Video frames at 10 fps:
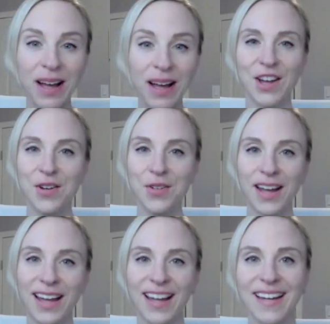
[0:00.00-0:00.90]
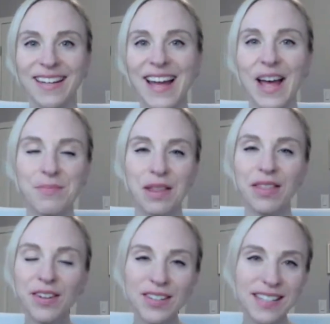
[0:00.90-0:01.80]
Hello and happy
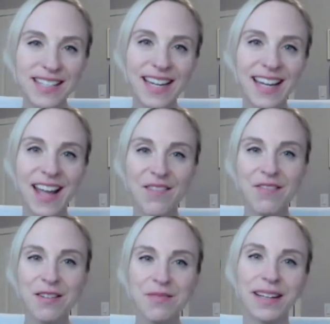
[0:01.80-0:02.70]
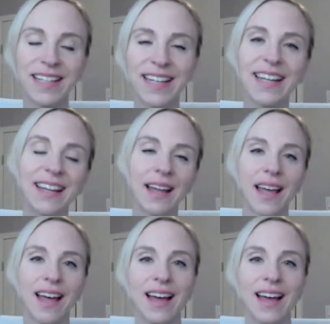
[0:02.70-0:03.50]
Thursday, everybody.